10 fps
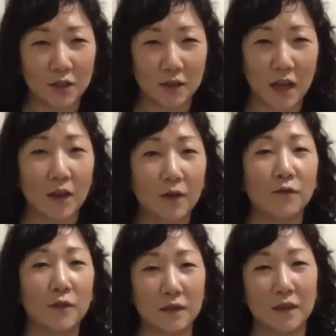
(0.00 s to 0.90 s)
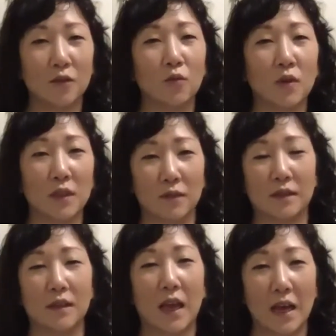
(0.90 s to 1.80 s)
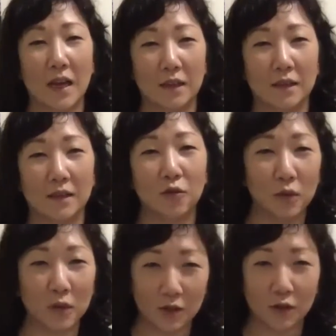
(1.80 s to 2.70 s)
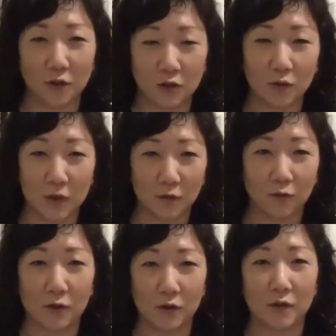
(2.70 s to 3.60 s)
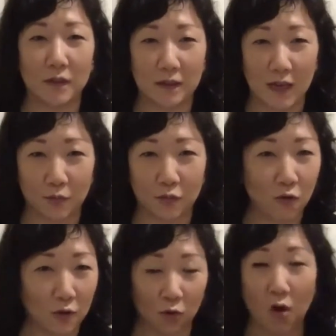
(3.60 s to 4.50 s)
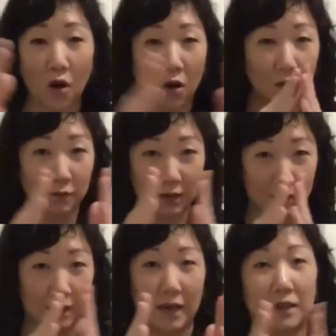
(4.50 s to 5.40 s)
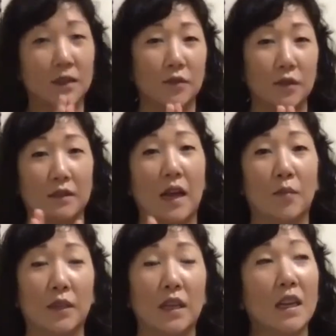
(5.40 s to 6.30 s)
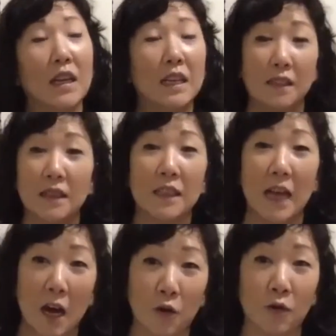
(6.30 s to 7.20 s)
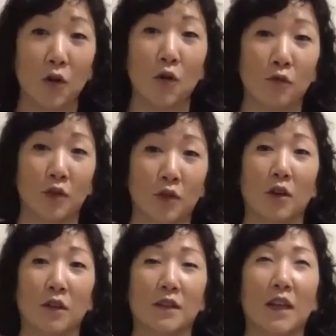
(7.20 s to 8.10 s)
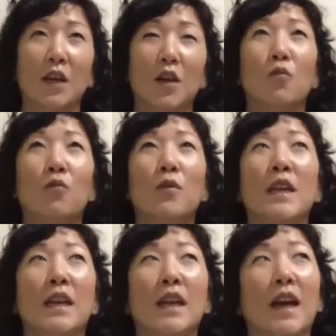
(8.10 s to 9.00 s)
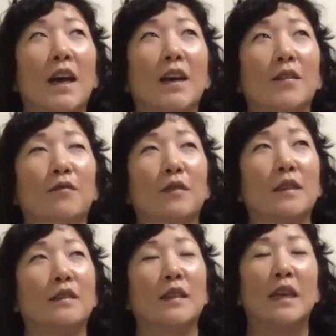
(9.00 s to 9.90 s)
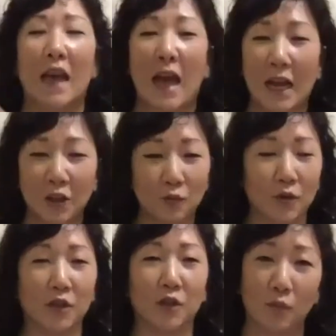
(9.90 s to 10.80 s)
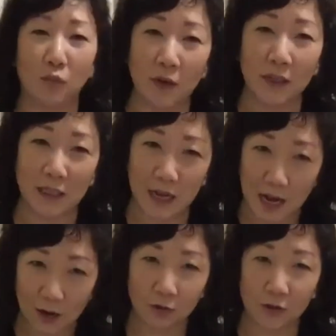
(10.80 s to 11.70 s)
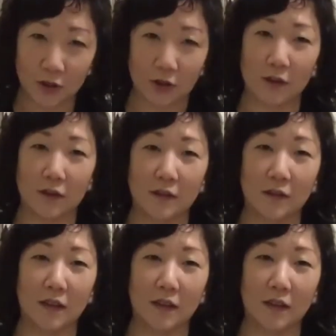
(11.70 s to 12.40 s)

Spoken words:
every single one of us has 22 to 24 degrees Capricorn, where all of this activity is happening. It's in our own charts. We have this like acupressure point in our charts.